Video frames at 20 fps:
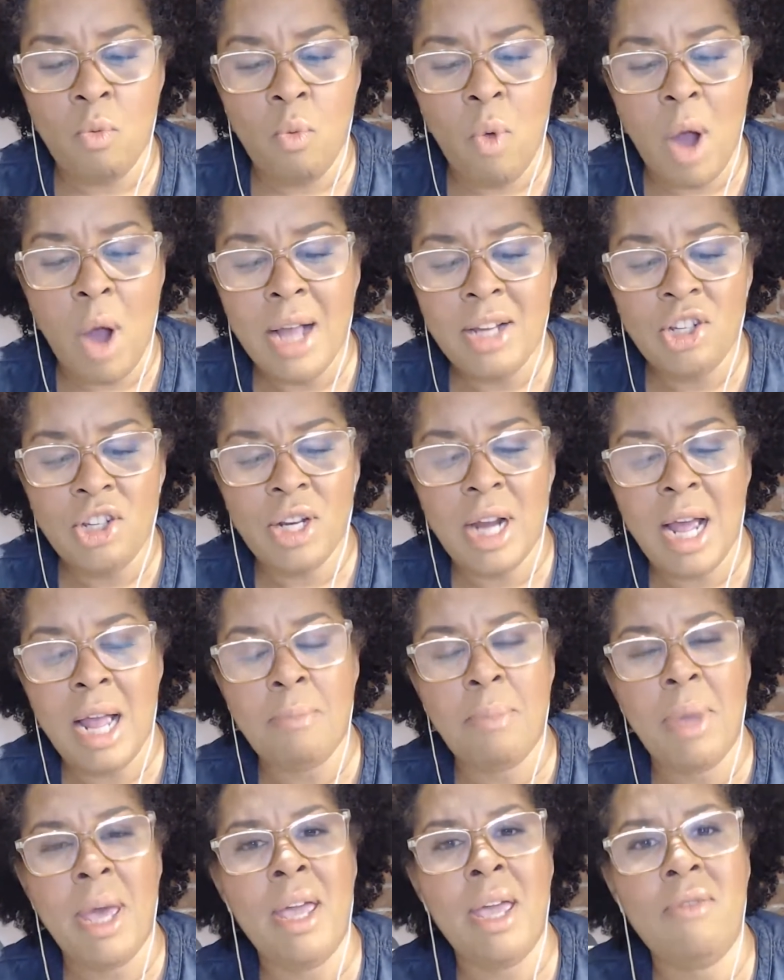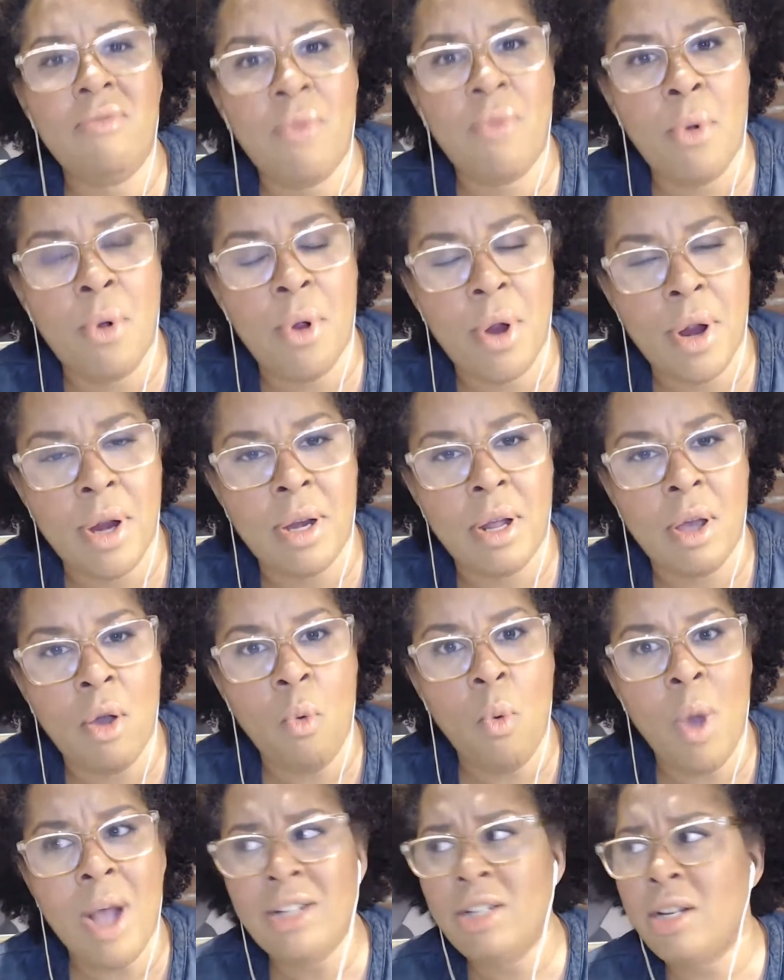why should I pay for it?
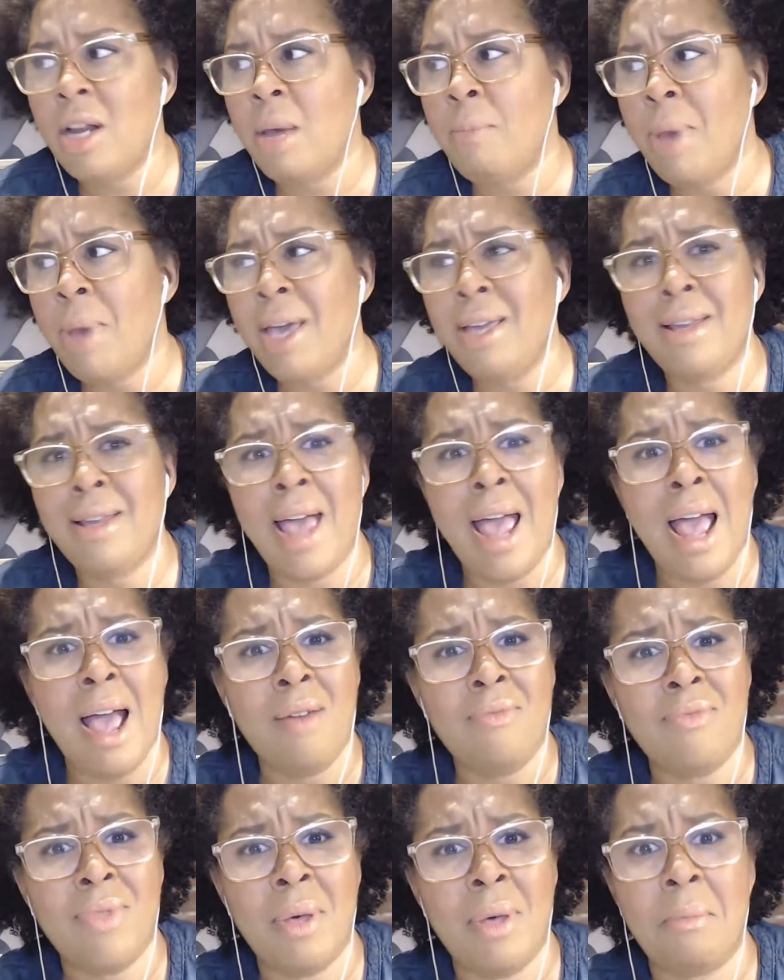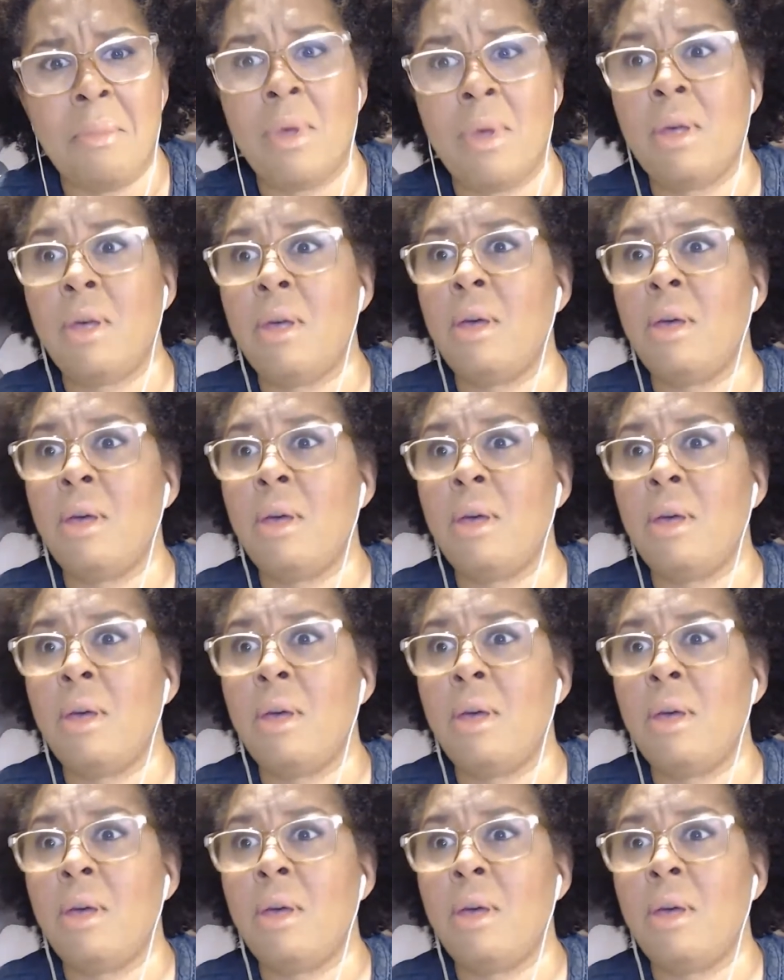Why should I pay to have them?